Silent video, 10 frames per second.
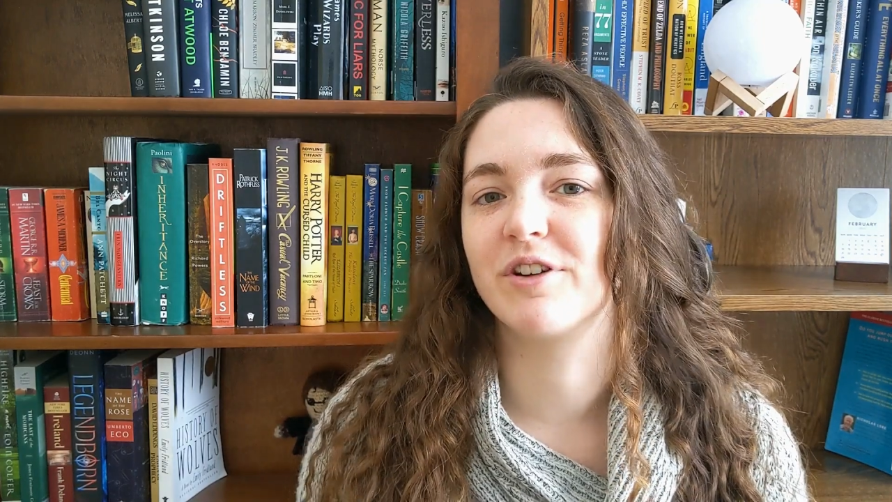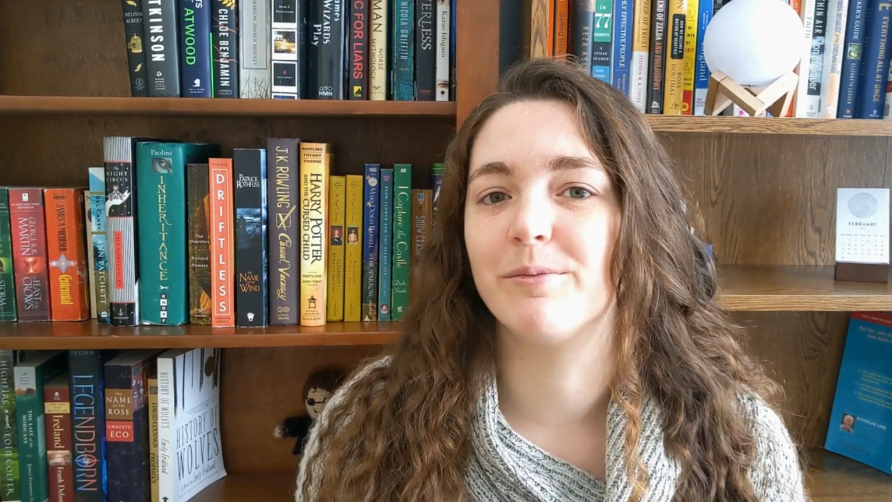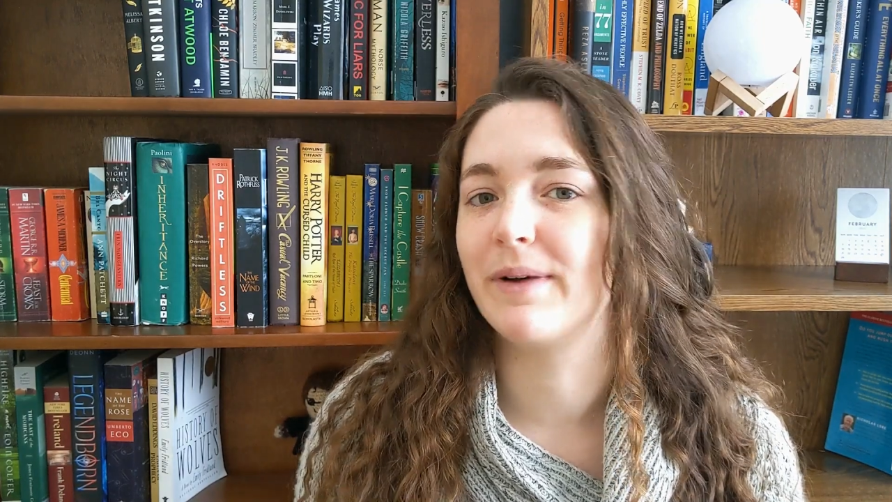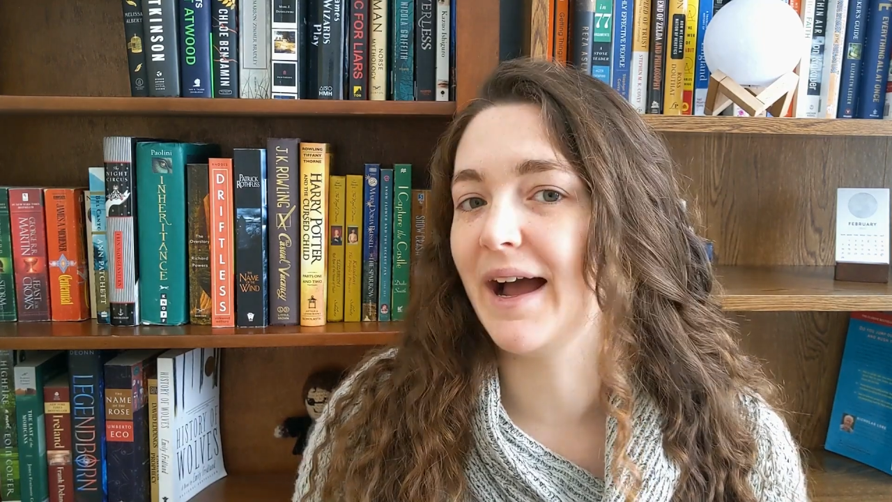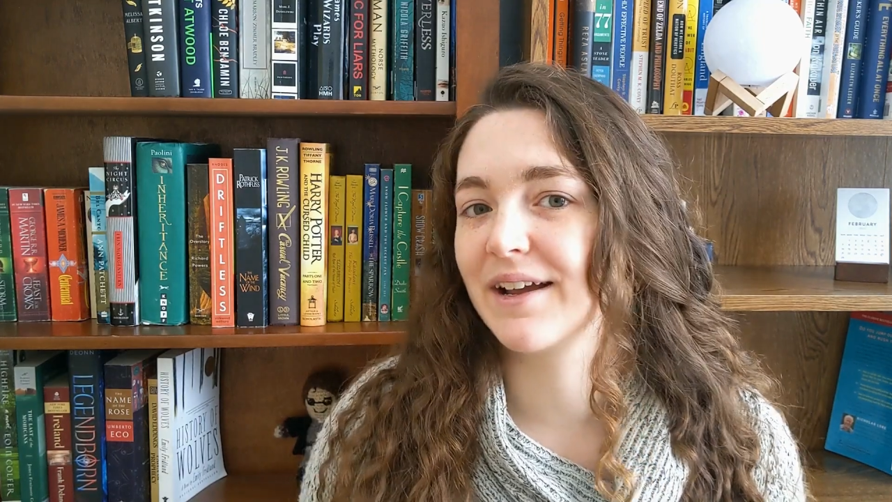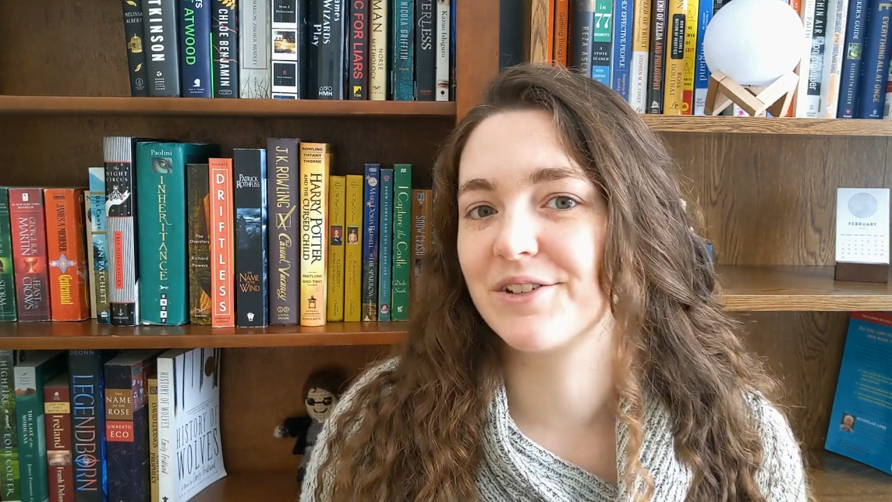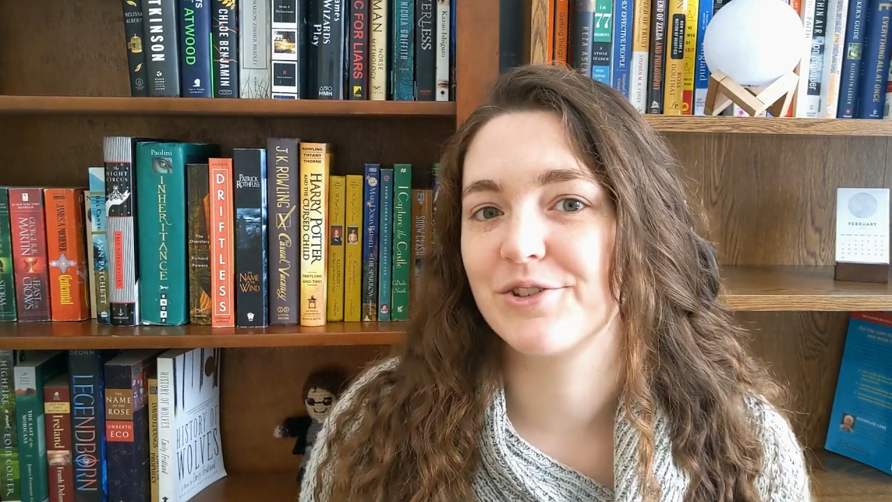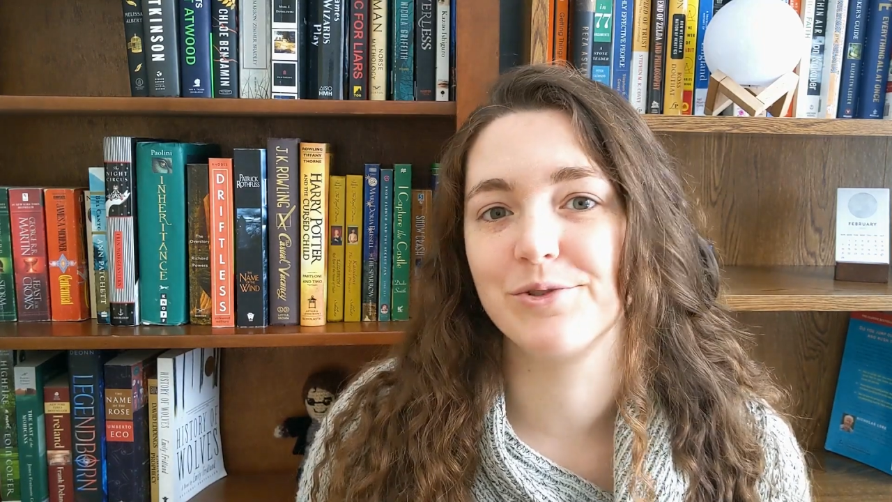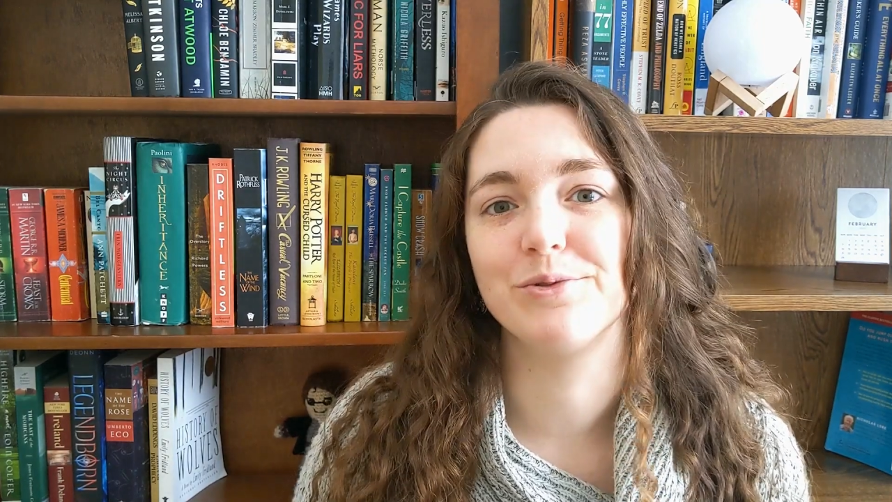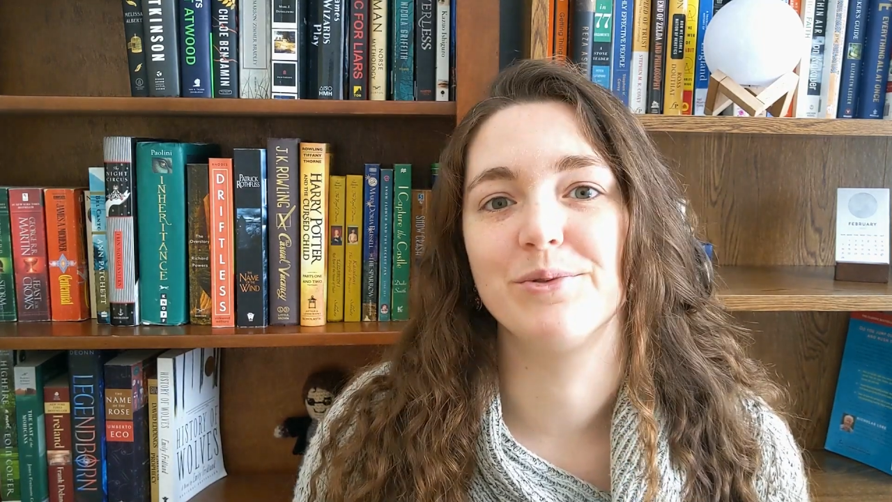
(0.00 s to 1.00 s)
come back
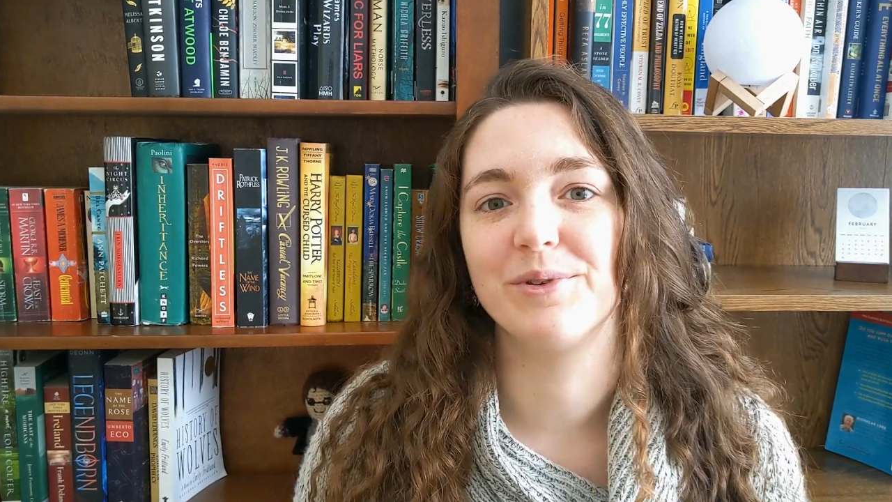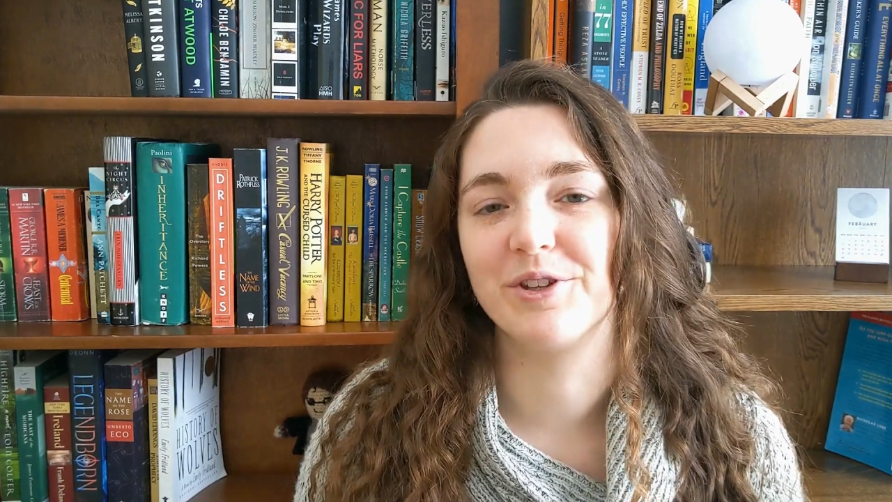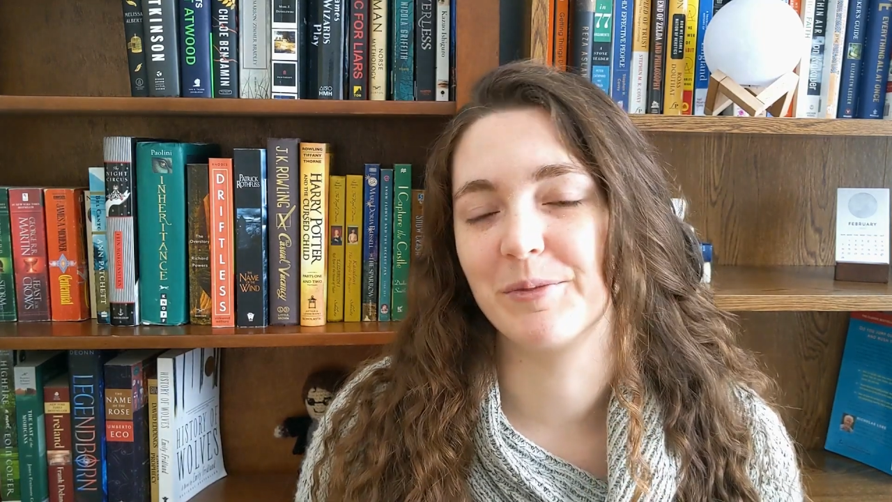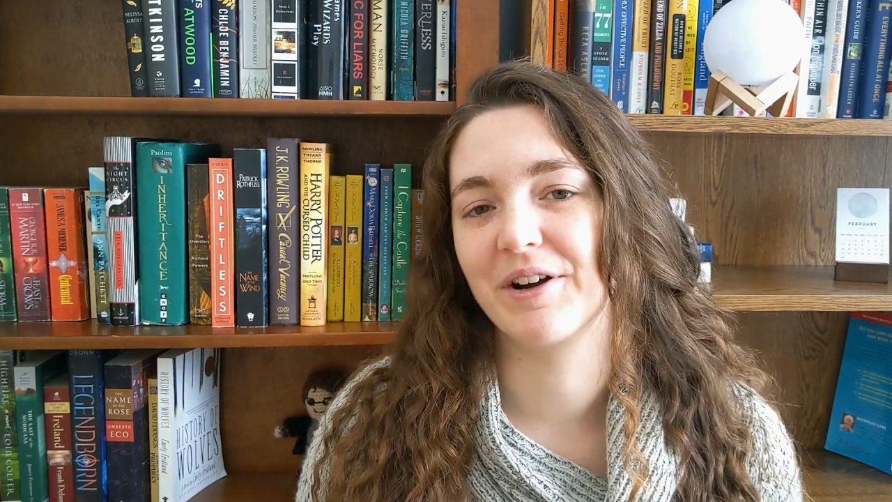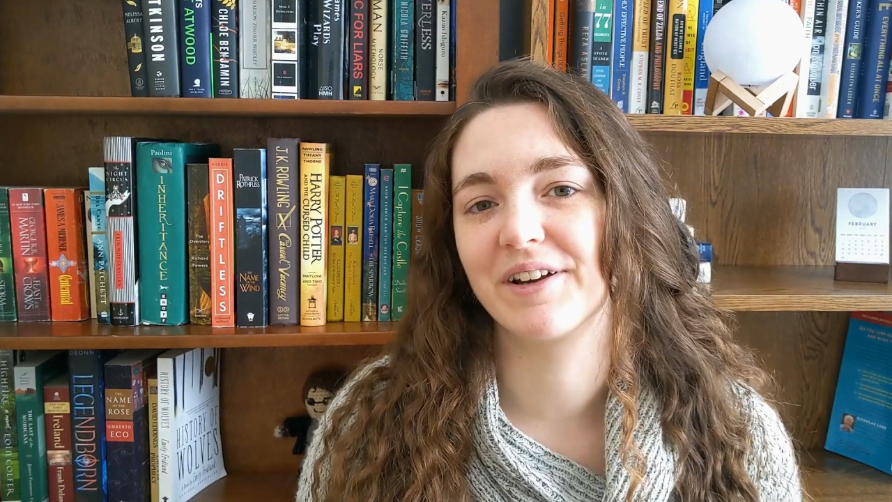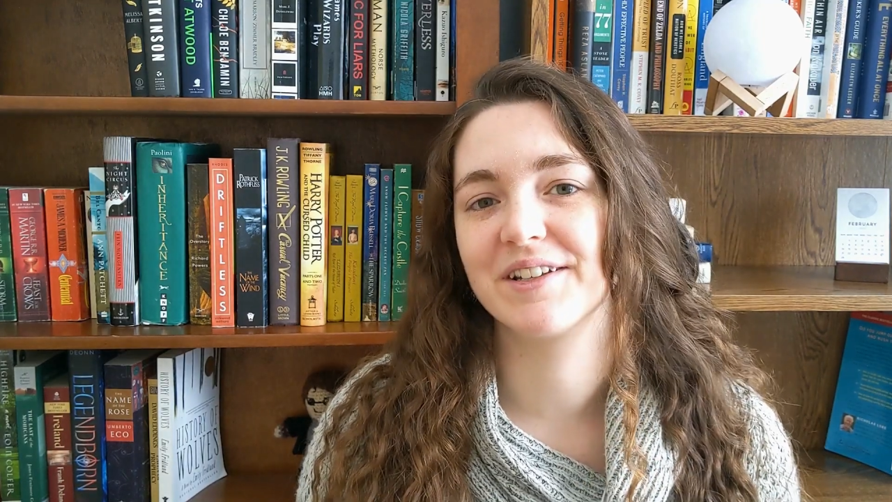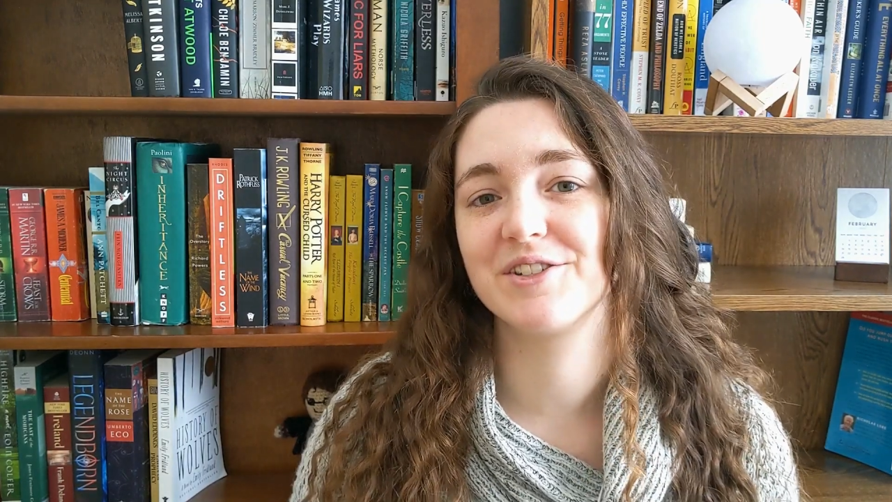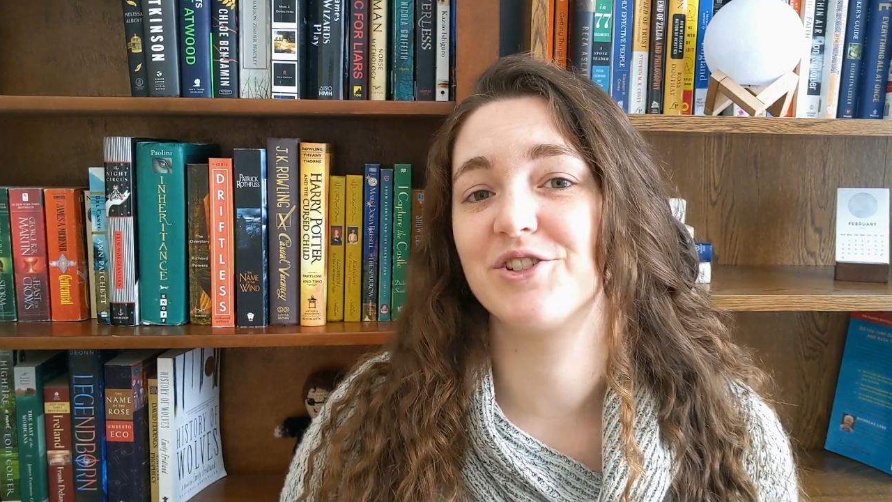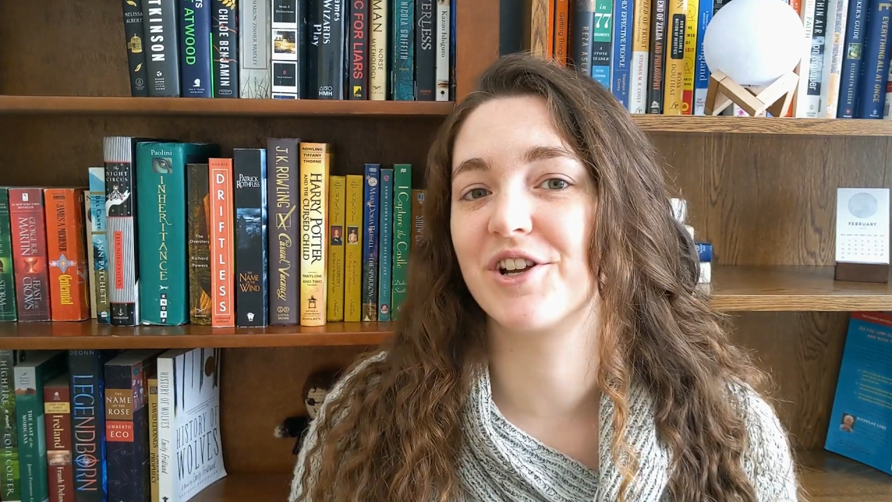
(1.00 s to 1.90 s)
to the Americas,